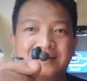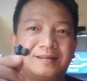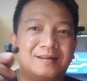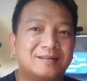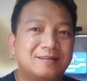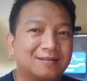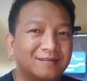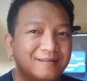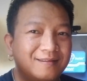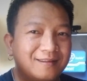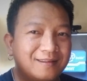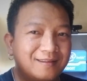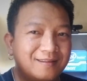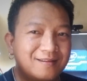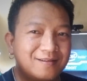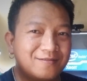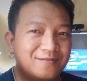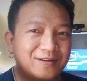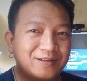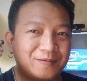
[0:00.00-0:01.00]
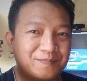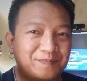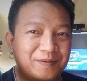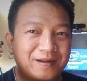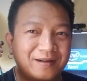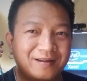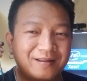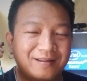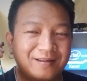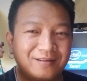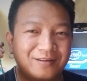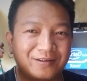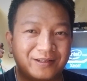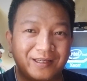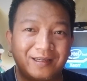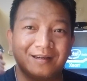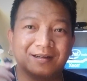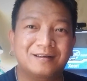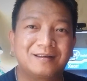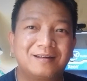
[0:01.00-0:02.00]
that when you plug it in your
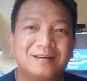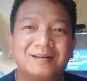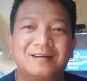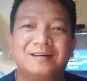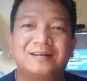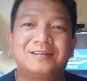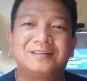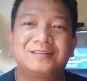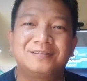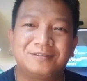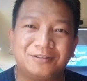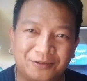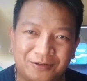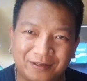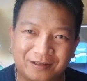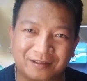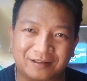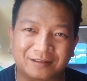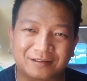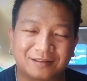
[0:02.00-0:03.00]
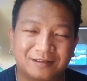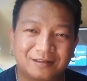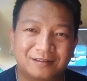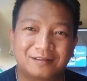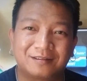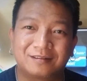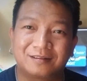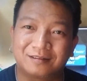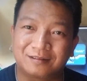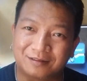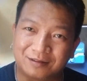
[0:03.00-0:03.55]
ear, you hear the